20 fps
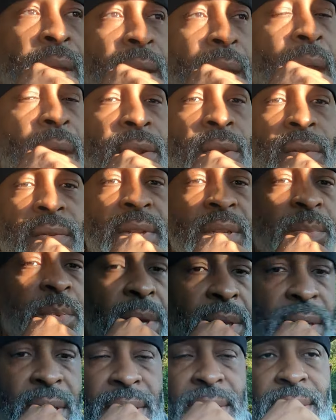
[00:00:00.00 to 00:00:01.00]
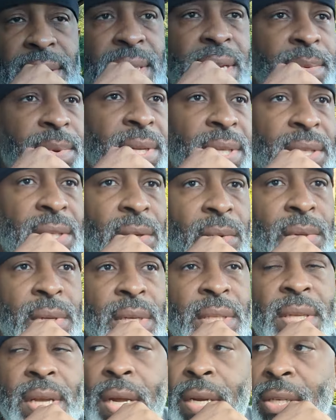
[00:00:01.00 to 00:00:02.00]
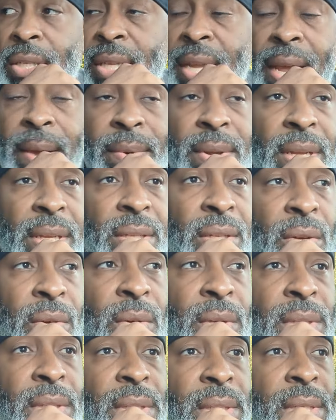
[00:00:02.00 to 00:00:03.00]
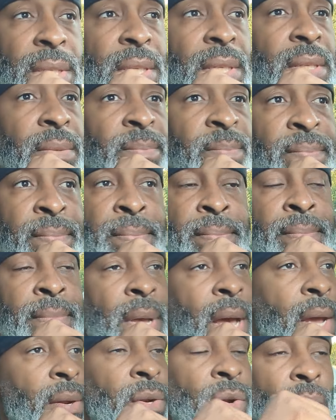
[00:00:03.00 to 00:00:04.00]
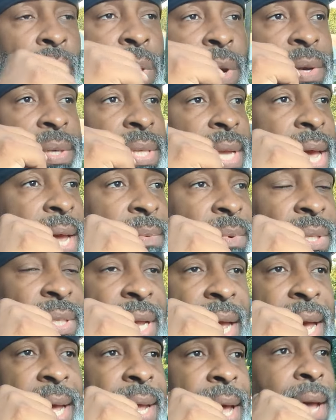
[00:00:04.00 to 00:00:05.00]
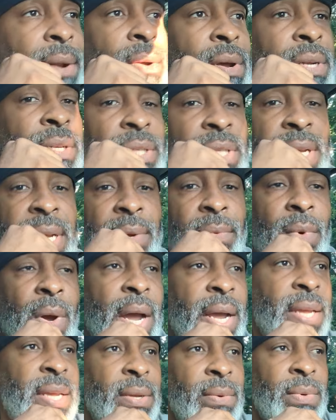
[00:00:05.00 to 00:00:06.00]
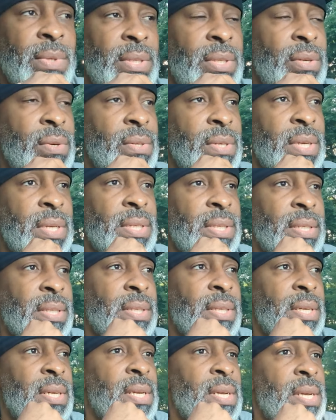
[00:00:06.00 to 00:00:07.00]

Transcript: I don't know if this brother doesn't see what he's doing, doesn't understand what he's doing. I don't know where his head was at. I don't understand why he would do this.